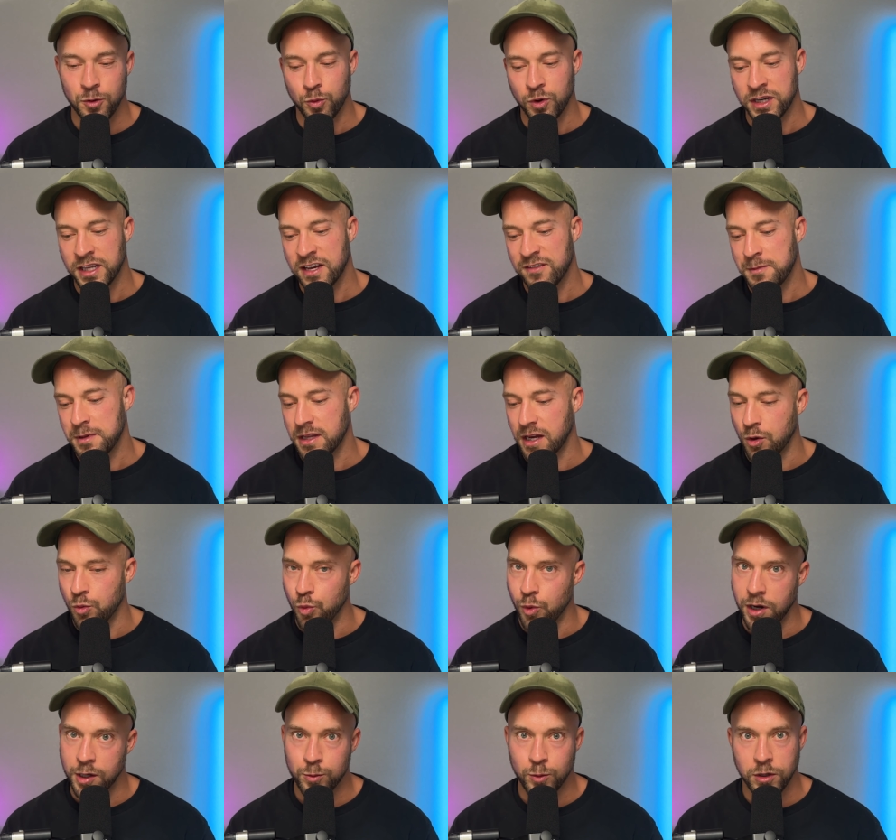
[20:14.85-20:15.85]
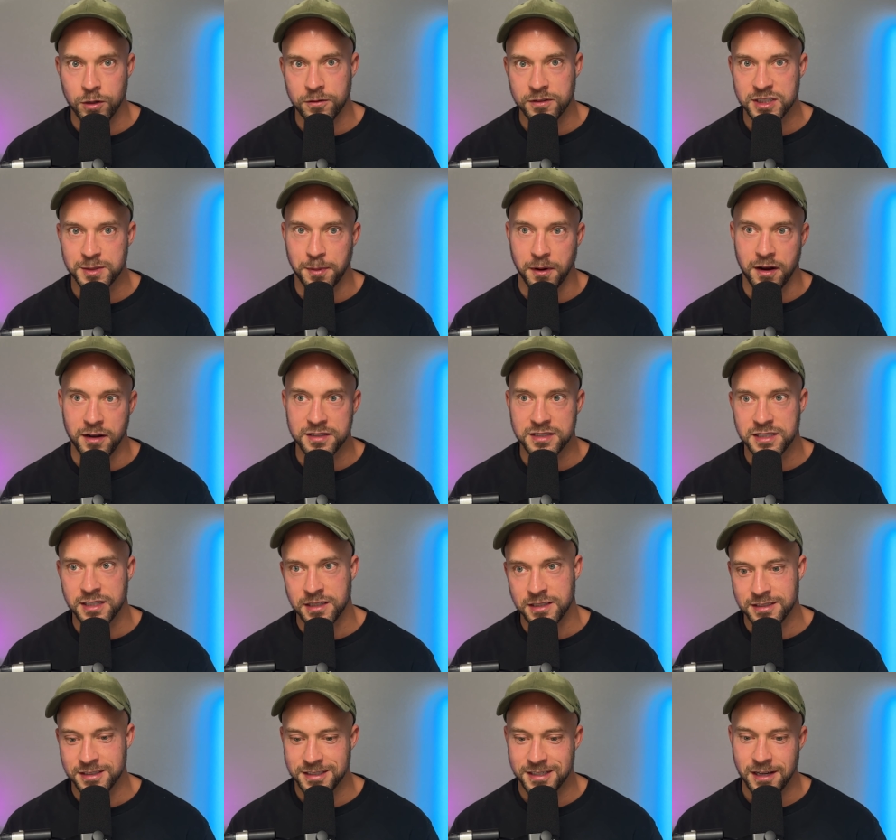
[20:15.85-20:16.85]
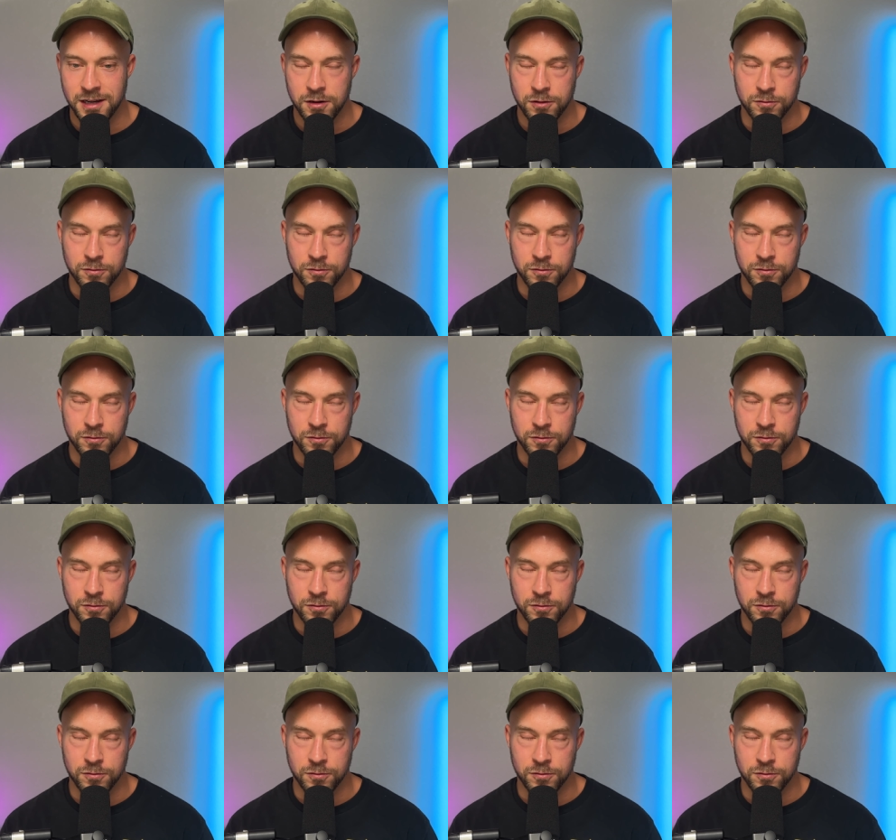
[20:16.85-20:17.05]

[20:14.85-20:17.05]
would give me like one word responses,